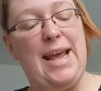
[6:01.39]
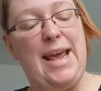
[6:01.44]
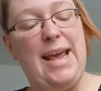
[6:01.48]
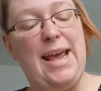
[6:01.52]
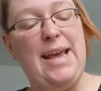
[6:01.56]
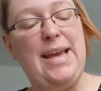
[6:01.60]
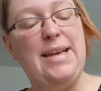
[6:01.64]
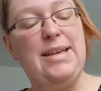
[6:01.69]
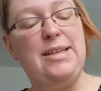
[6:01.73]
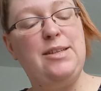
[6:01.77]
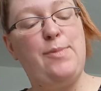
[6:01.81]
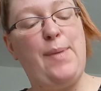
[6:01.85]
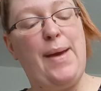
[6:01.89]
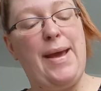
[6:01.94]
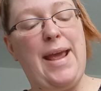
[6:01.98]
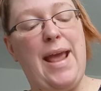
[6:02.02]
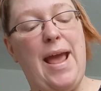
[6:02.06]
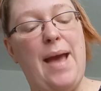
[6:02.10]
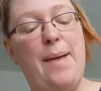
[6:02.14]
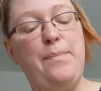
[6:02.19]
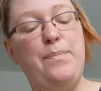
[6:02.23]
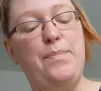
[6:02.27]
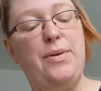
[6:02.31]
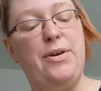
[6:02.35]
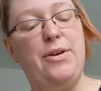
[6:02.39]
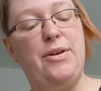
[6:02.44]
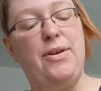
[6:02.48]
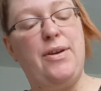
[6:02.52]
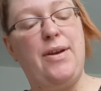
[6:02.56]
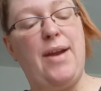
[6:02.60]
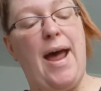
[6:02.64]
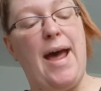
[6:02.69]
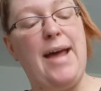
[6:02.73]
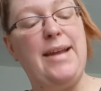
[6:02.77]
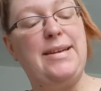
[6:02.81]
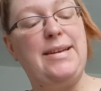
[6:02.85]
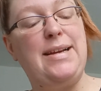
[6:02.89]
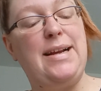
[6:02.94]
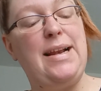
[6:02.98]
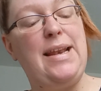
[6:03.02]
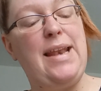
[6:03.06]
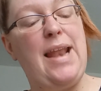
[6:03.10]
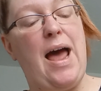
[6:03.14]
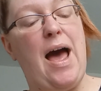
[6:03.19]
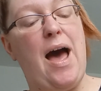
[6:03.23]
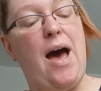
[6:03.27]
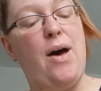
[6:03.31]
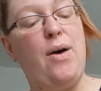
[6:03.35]
days by emperor and
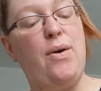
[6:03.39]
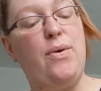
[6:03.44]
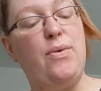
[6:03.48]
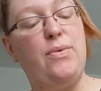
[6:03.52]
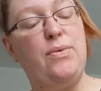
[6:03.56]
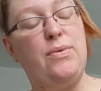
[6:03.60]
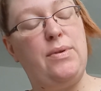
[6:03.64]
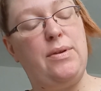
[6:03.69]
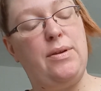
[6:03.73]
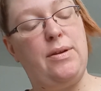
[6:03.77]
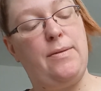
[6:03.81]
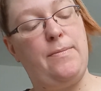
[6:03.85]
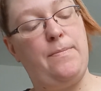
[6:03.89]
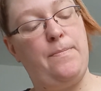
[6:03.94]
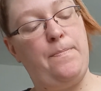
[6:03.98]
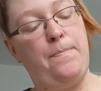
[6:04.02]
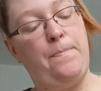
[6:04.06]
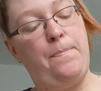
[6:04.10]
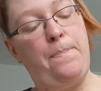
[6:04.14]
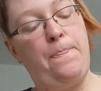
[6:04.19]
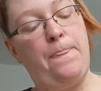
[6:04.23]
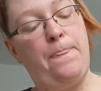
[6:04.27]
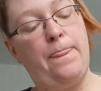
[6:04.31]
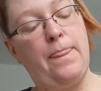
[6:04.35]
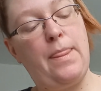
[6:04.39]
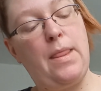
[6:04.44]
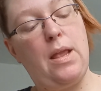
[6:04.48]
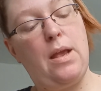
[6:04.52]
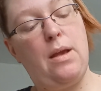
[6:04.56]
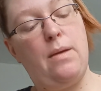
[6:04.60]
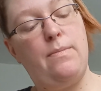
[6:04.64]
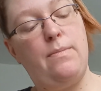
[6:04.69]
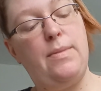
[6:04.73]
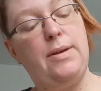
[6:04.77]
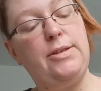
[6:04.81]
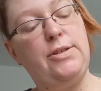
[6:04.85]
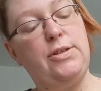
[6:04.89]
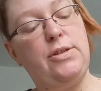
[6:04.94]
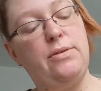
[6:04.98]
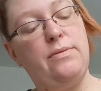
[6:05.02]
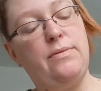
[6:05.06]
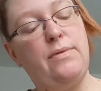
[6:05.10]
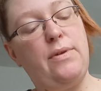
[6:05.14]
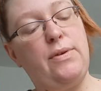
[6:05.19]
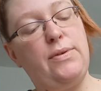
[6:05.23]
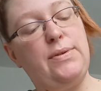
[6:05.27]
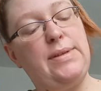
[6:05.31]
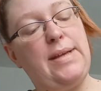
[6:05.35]
clown.' Mr.
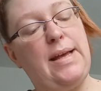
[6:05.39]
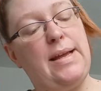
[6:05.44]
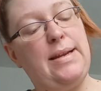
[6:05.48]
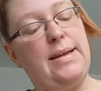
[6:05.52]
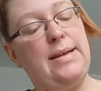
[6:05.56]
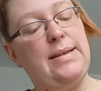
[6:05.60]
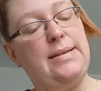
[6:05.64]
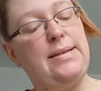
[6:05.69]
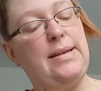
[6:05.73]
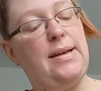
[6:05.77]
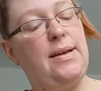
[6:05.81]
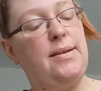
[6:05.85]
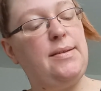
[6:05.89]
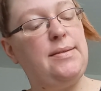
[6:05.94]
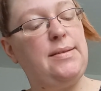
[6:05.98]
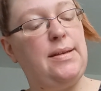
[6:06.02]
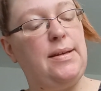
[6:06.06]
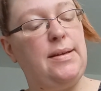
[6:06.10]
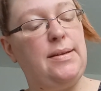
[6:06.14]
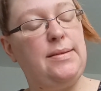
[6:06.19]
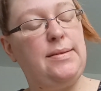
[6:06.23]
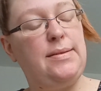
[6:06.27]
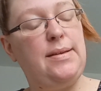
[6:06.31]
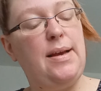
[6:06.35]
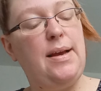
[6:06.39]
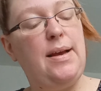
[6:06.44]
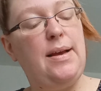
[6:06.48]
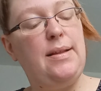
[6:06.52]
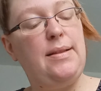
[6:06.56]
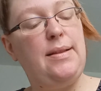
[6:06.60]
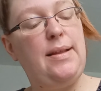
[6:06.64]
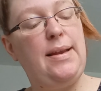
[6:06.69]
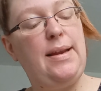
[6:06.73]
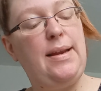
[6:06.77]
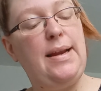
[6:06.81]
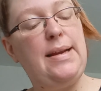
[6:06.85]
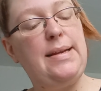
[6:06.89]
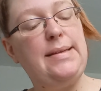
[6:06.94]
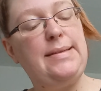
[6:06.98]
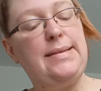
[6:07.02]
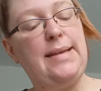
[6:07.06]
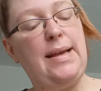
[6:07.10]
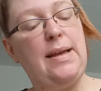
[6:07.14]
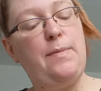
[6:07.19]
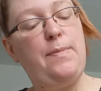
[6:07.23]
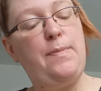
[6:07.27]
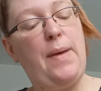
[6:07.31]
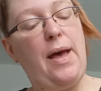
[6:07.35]
Rossetti tells us that it is
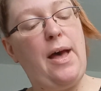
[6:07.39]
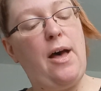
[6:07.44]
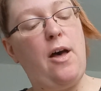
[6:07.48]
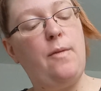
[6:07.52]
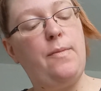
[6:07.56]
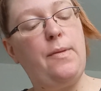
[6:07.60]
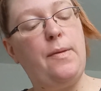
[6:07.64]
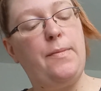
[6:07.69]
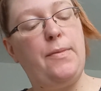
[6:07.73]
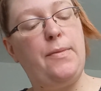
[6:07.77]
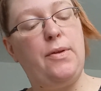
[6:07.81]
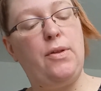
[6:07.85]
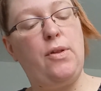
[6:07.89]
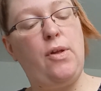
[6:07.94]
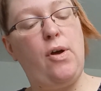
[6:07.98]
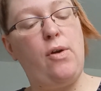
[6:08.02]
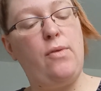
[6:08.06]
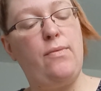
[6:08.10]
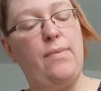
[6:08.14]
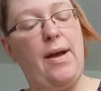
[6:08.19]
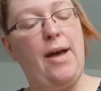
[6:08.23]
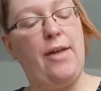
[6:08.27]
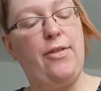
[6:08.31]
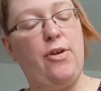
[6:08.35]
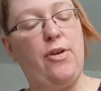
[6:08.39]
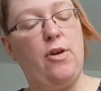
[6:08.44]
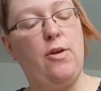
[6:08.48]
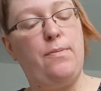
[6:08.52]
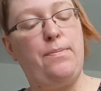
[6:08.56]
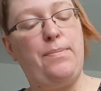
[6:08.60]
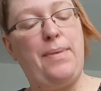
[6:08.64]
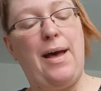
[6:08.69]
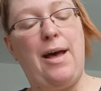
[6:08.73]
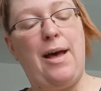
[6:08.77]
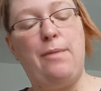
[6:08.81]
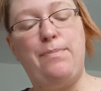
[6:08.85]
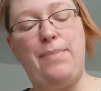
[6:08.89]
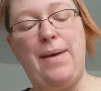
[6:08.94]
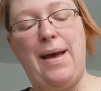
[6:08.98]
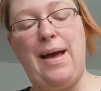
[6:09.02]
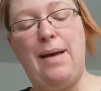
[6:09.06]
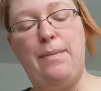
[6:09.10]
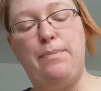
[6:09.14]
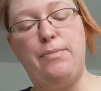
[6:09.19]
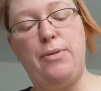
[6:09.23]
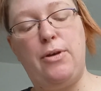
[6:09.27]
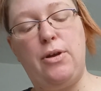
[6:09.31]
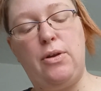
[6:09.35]
a palpable, or rather
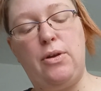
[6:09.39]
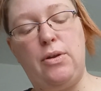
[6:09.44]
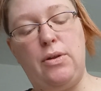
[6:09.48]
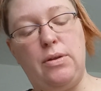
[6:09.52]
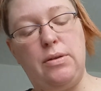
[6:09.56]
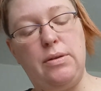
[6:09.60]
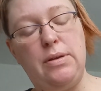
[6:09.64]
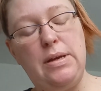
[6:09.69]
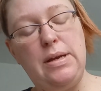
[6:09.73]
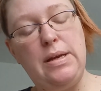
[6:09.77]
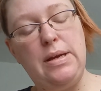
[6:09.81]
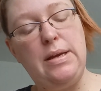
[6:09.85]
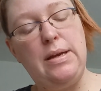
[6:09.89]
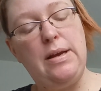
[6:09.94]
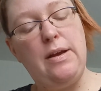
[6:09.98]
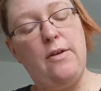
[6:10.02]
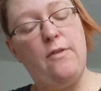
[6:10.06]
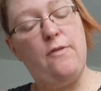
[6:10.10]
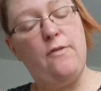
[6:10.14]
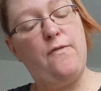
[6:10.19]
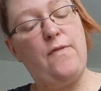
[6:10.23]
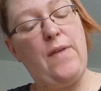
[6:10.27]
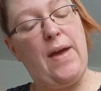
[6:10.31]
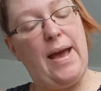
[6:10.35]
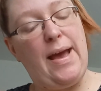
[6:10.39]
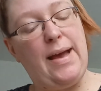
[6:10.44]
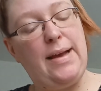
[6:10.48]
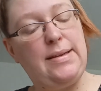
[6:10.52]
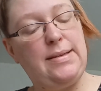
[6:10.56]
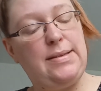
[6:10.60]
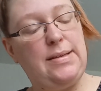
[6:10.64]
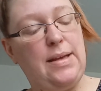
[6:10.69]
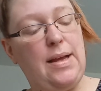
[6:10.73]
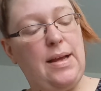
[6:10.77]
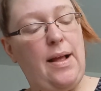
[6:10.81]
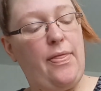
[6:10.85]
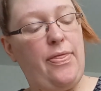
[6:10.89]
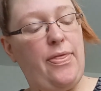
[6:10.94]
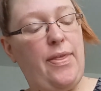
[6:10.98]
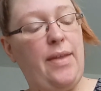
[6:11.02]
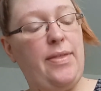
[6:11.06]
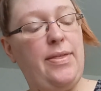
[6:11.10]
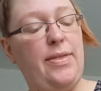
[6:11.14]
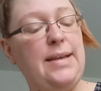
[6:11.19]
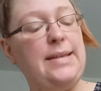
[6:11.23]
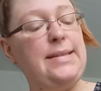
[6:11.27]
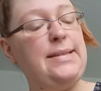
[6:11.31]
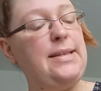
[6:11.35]
palpable, fact
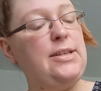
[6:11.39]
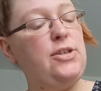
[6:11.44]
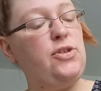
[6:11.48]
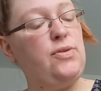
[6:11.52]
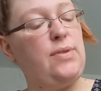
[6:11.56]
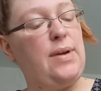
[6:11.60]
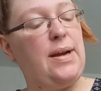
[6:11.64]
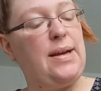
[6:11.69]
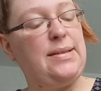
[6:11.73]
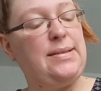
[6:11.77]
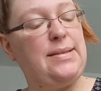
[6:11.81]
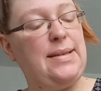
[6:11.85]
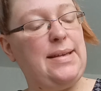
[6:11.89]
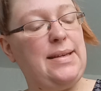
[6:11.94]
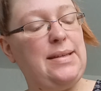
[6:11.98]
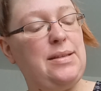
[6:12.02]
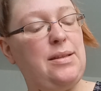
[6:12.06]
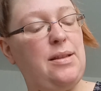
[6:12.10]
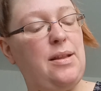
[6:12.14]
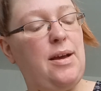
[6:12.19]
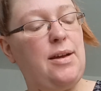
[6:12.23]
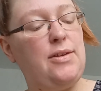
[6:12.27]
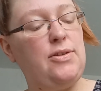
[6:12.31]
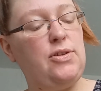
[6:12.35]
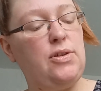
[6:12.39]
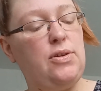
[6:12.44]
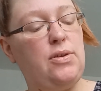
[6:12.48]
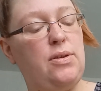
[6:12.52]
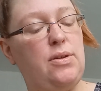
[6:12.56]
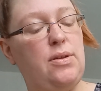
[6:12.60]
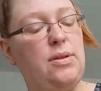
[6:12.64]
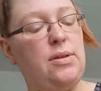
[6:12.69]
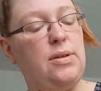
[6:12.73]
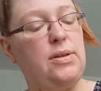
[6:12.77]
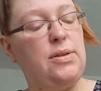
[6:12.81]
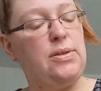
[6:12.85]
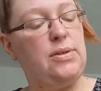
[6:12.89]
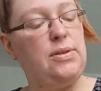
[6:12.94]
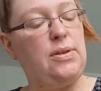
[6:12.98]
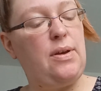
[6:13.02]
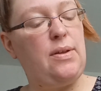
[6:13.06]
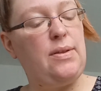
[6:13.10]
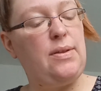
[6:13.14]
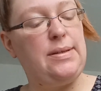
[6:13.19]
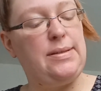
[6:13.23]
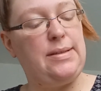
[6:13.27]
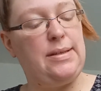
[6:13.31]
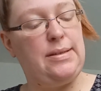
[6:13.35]
that this address is logical
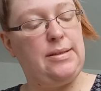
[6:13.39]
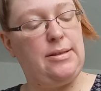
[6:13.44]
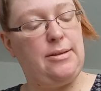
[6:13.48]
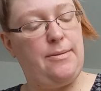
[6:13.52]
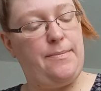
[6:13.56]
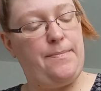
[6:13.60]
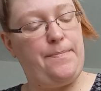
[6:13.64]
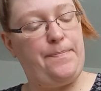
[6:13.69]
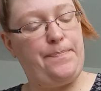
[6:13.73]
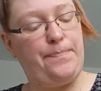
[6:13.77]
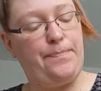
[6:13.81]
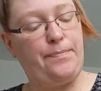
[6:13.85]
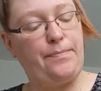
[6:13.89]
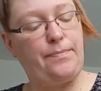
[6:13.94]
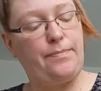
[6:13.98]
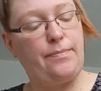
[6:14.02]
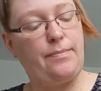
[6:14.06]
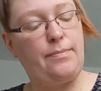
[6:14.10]
solecism,